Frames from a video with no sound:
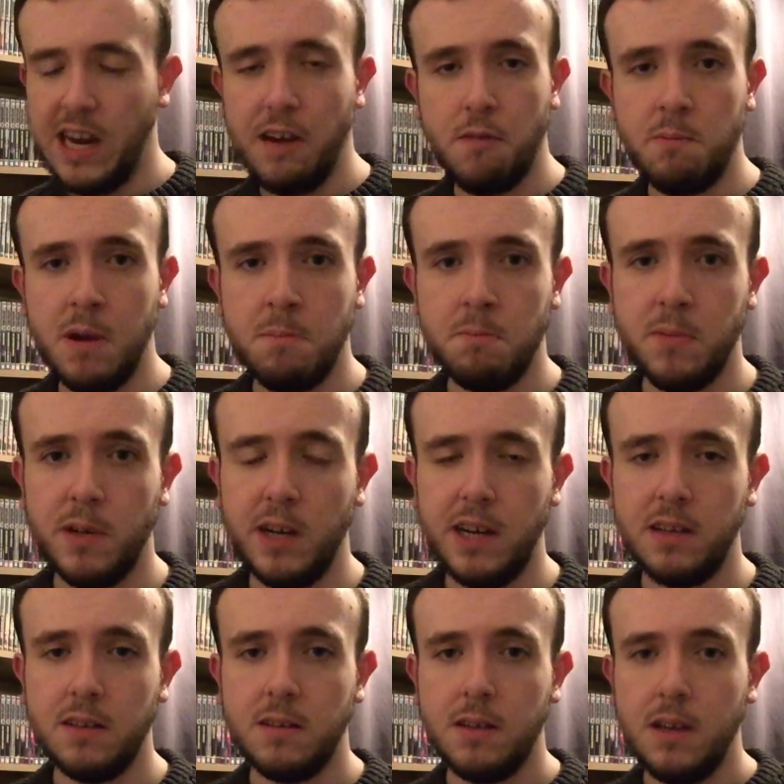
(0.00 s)
I
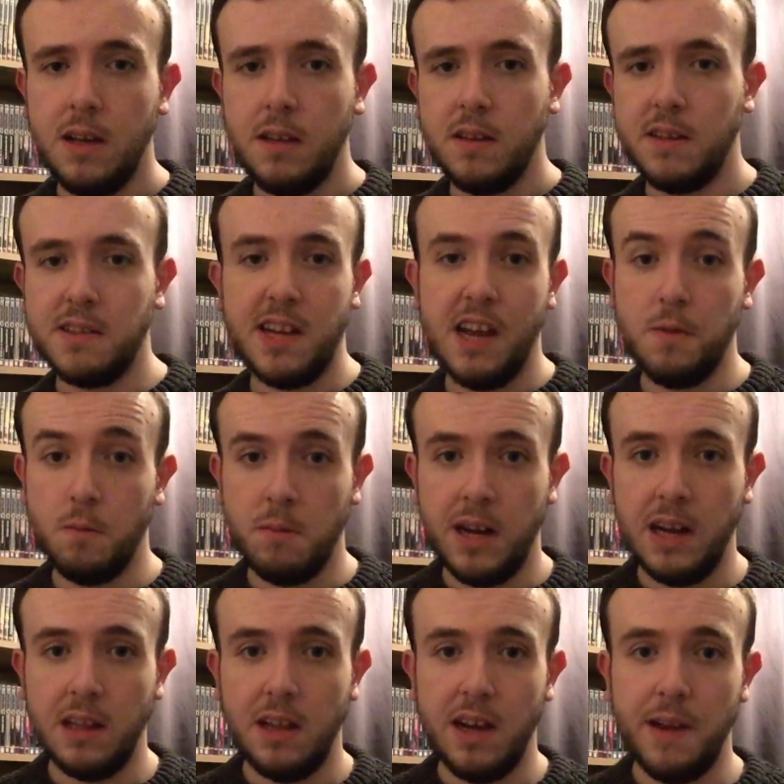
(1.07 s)
remember the time of
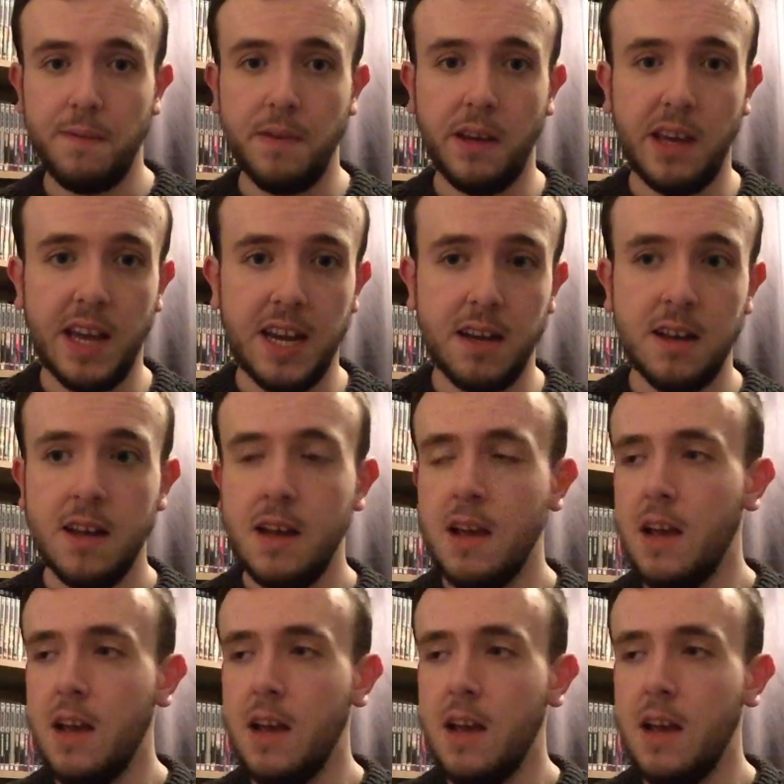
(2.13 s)
my life again.